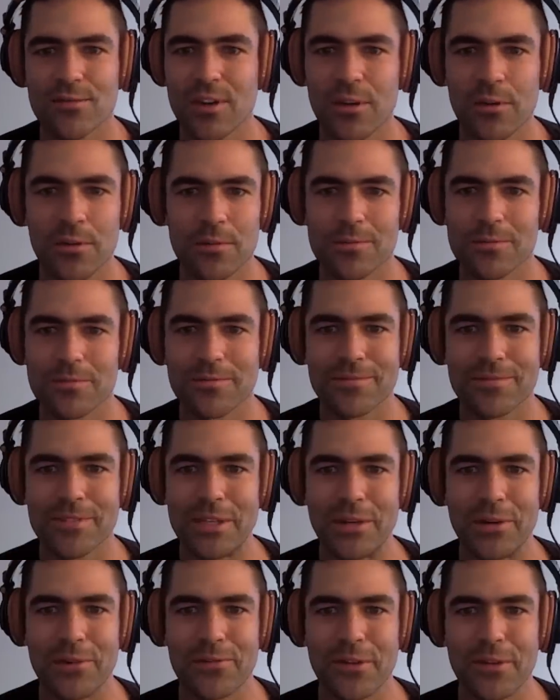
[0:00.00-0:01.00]
Felt,
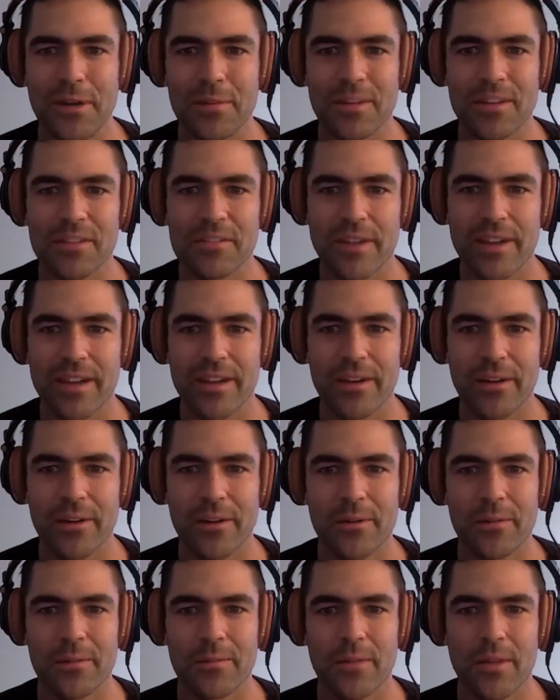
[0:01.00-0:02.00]
you know, very much right at
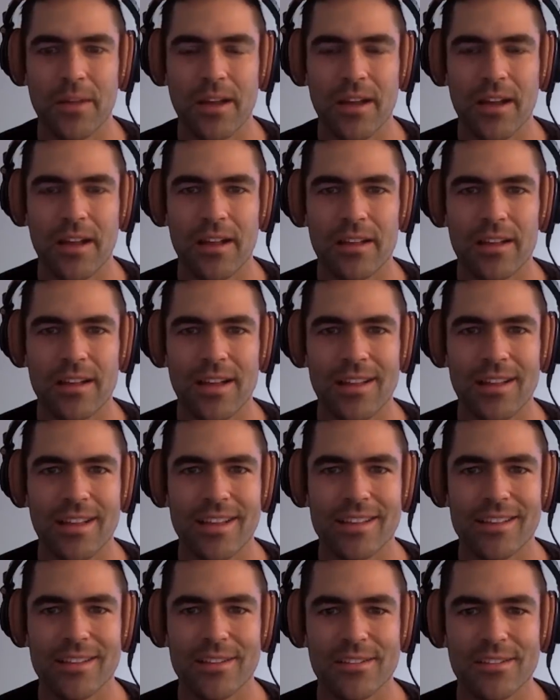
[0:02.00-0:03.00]
home. A lot
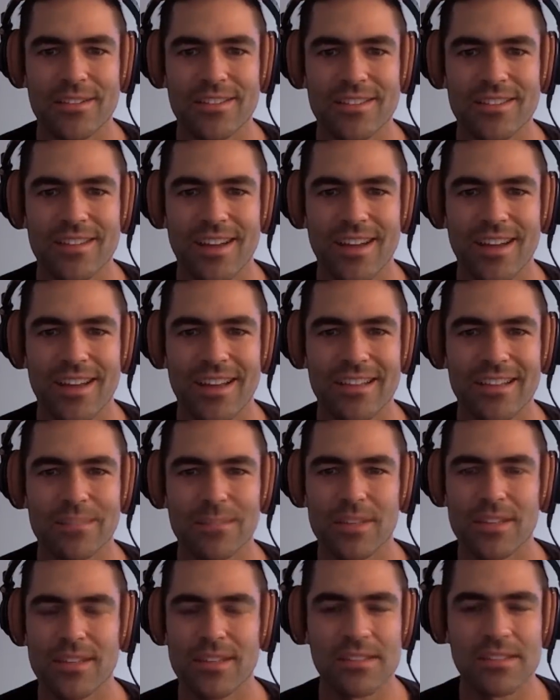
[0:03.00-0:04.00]
like those Yonex
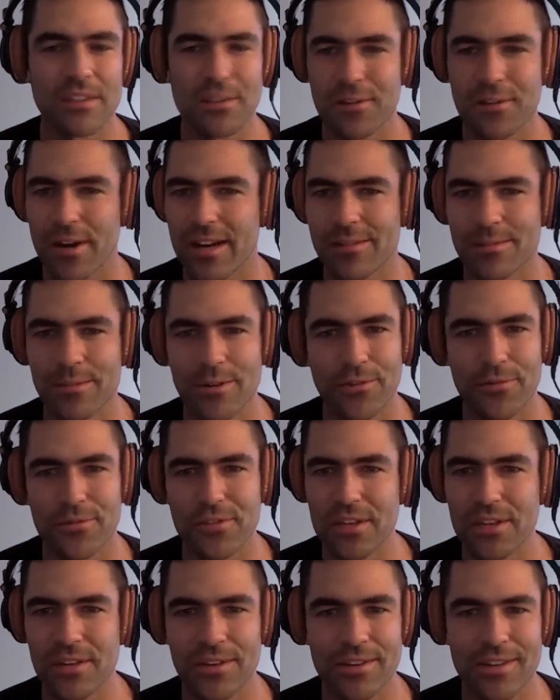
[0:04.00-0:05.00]
mids, incredible
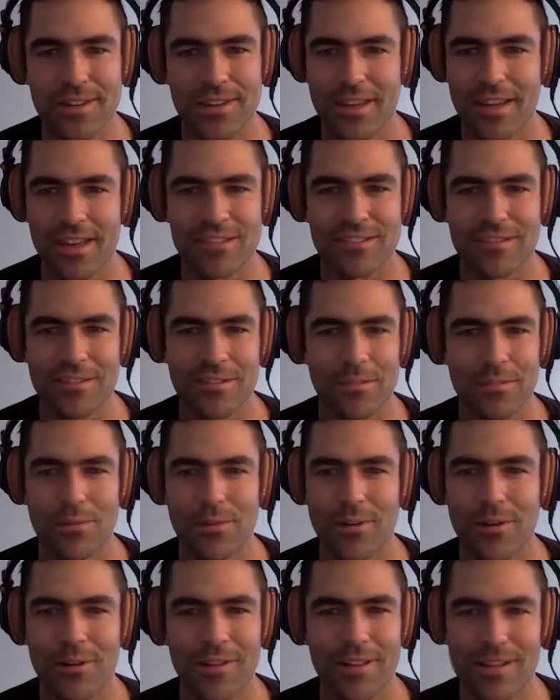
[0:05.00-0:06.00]
feel, connection to the
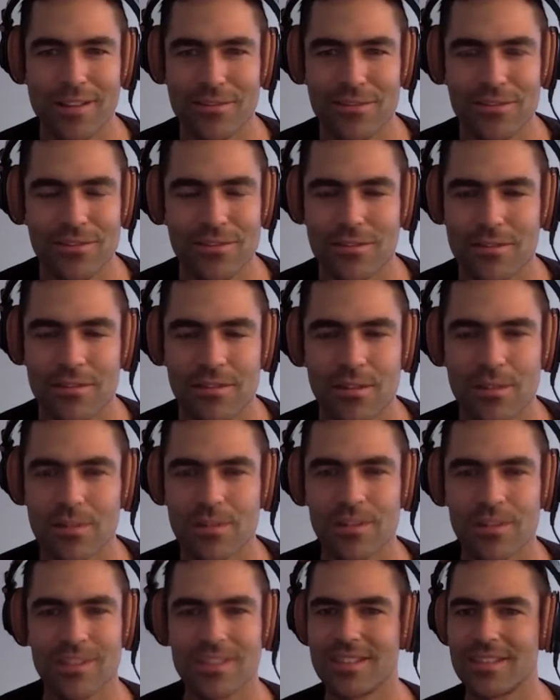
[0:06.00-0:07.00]
ball, like just
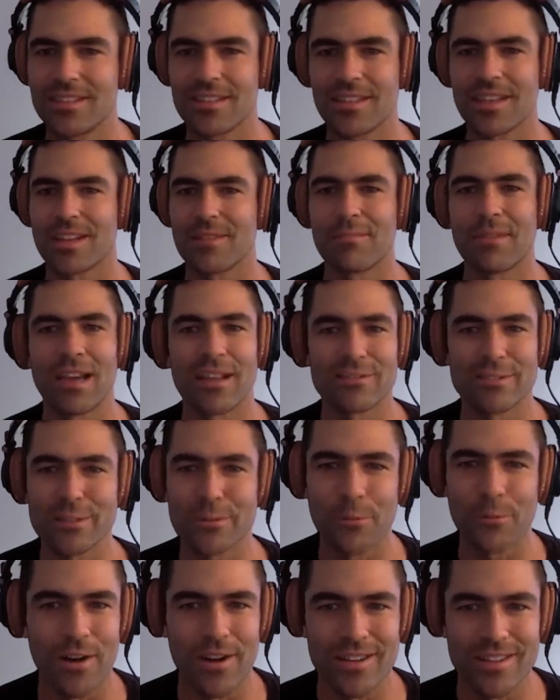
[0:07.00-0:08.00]
totally like a
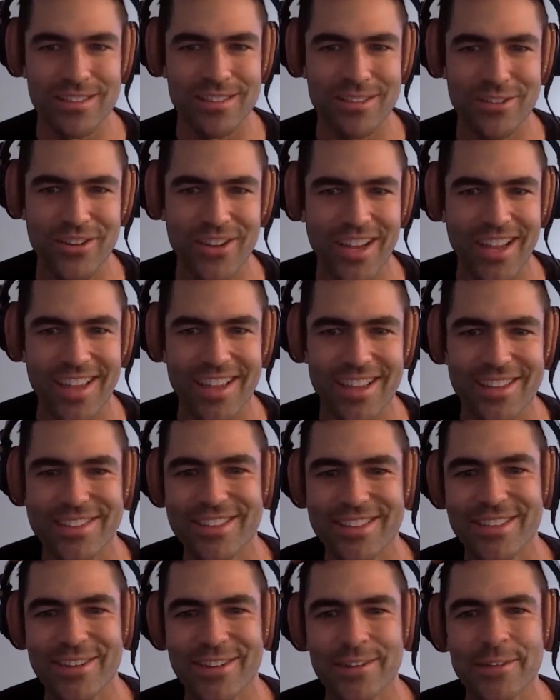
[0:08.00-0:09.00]
magic wand in your hand,
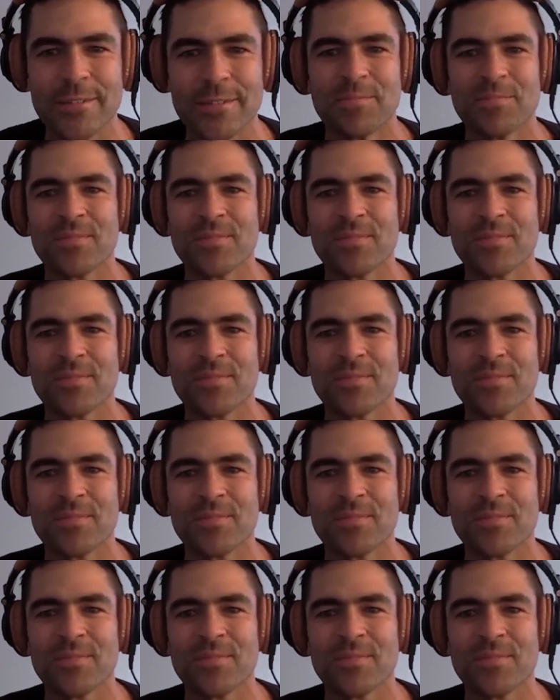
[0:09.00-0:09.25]
you know.